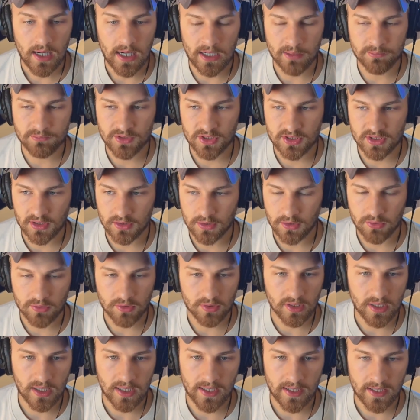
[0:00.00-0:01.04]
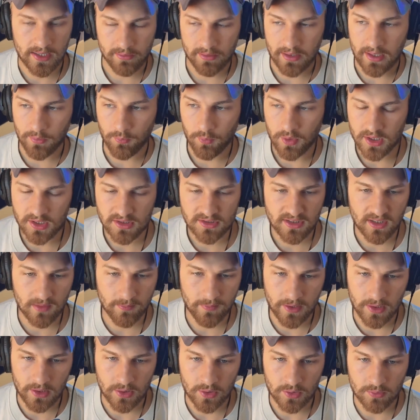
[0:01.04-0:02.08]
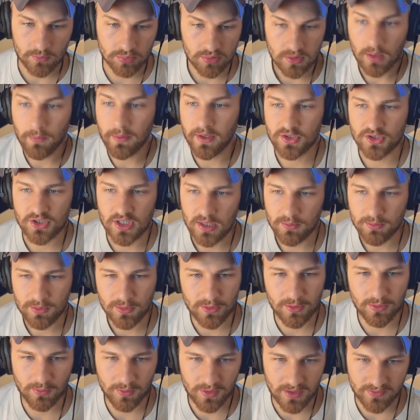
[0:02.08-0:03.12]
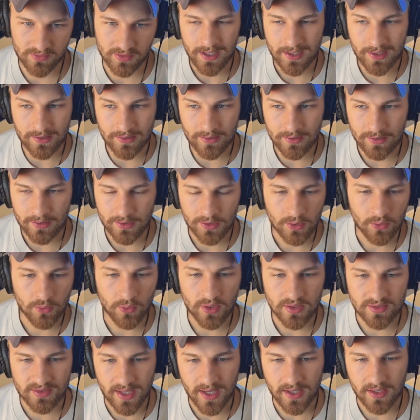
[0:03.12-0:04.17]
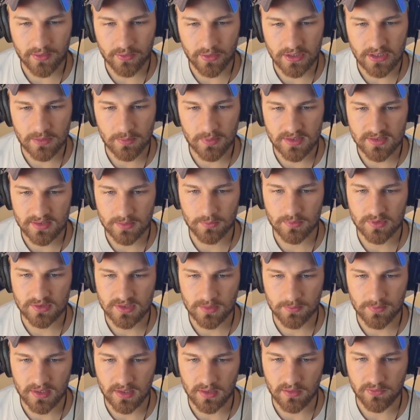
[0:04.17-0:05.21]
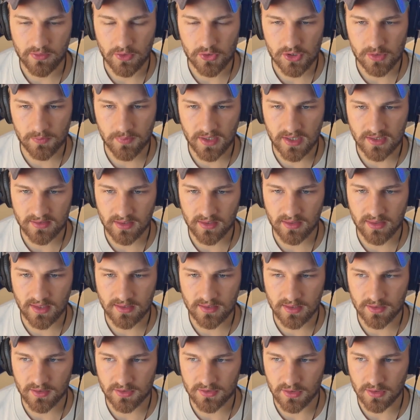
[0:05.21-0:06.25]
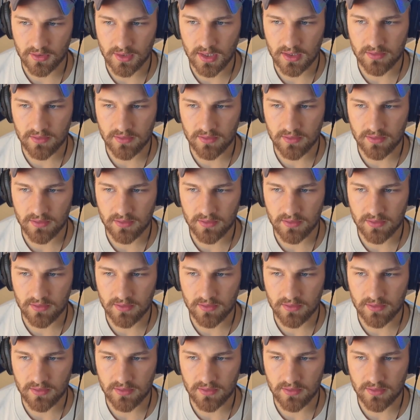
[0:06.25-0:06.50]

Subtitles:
just a local guy. I want to start my own plumbing shop, whatever. Is that going to be something in the future? Because I think that there's a lot of